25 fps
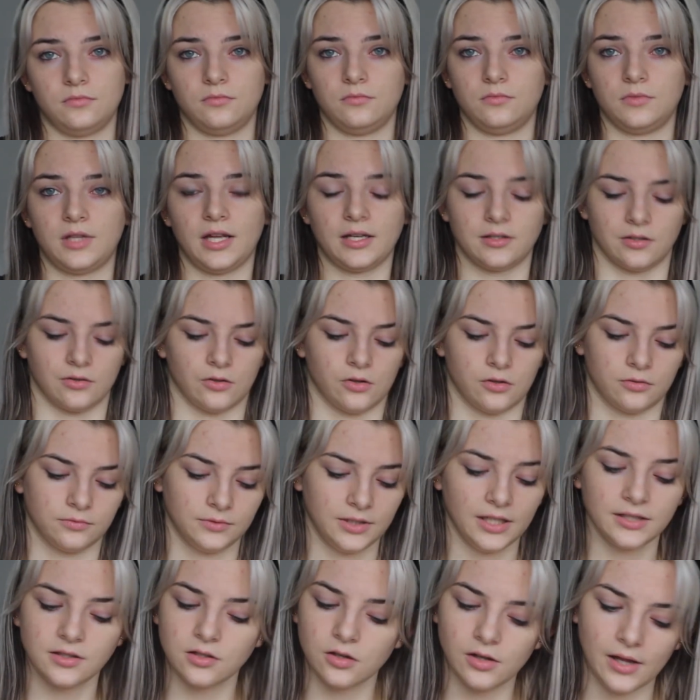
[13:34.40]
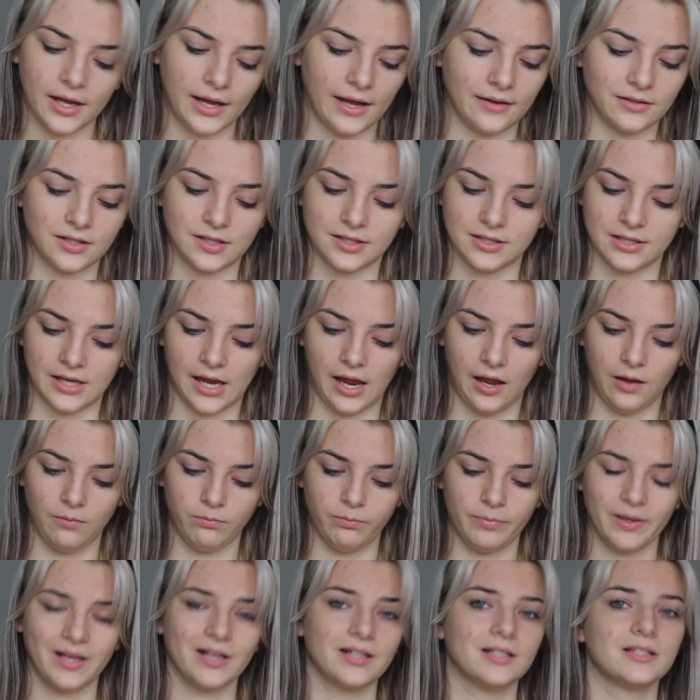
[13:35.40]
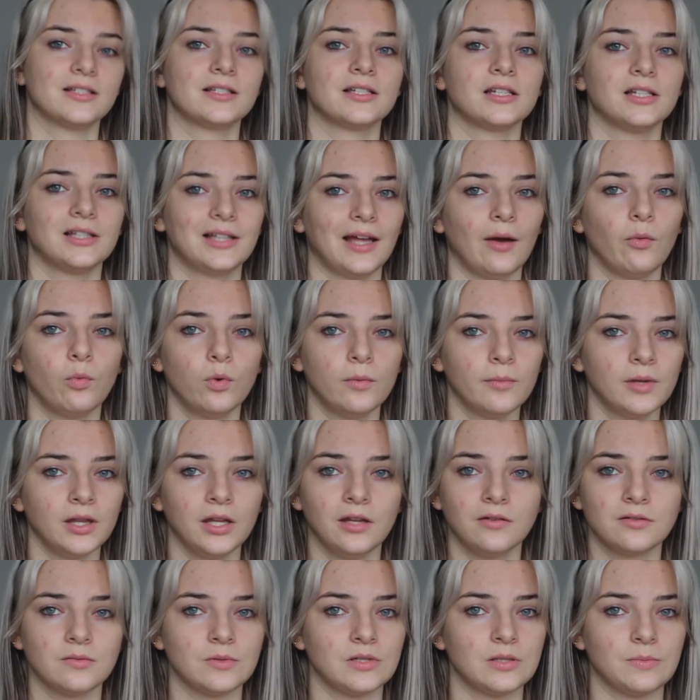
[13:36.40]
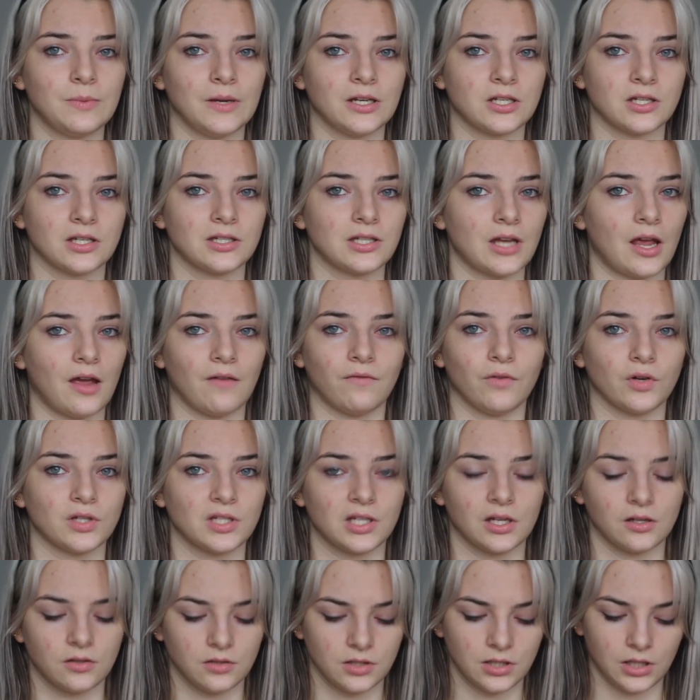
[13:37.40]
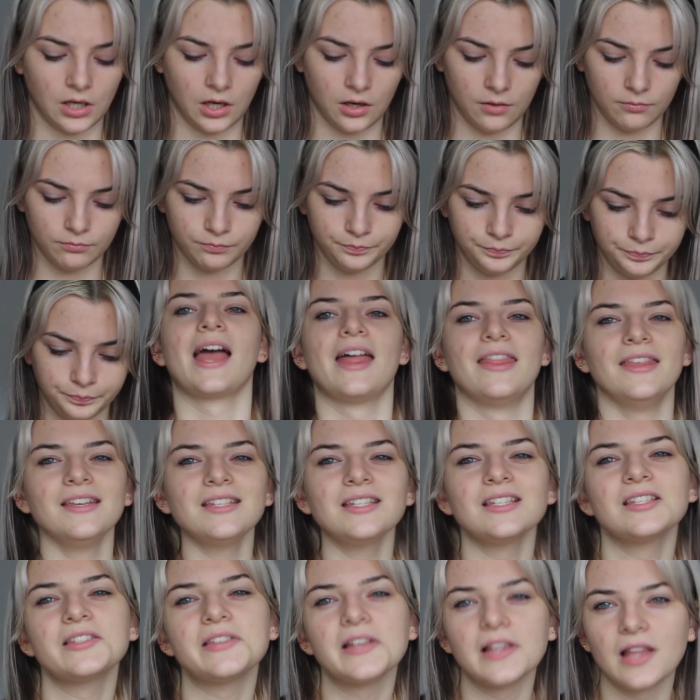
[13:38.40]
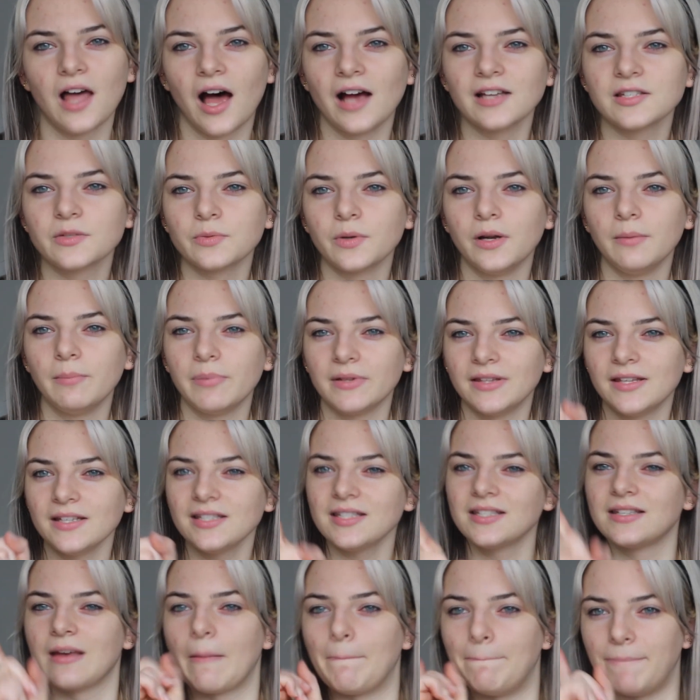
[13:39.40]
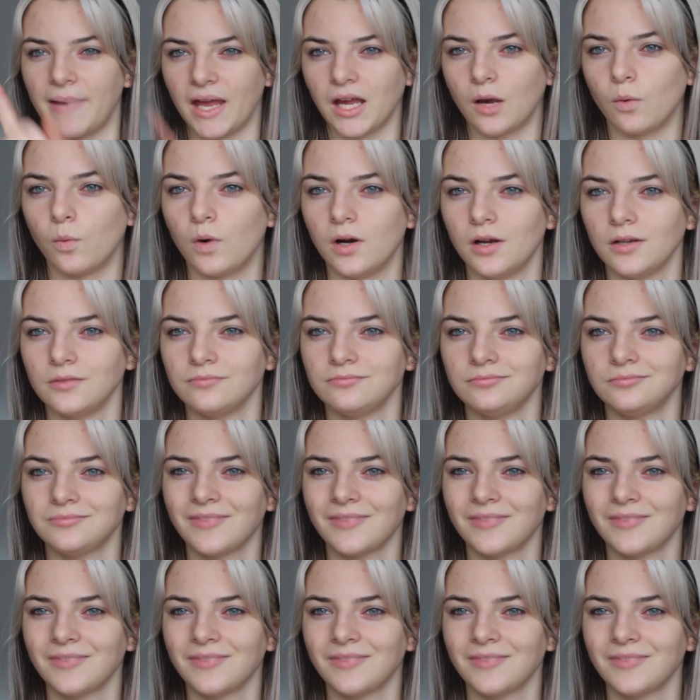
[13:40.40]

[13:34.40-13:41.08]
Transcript: That's all I have to say, because that woman leaves me speechless every single time. And this is the last one, but this is a big one.